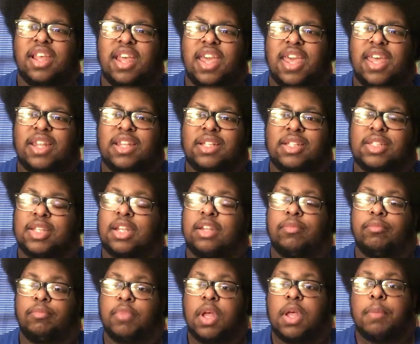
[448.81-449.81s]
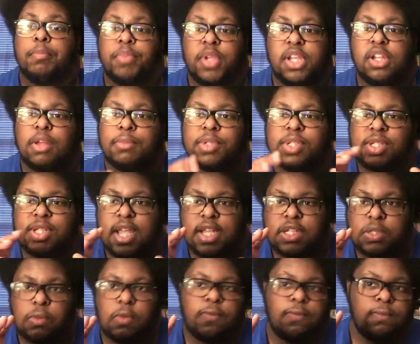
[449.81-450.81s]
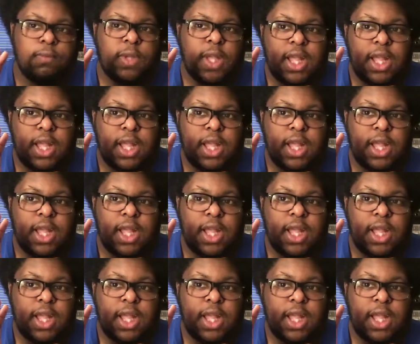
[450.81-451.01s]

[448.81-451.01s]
And instead of being obsessed with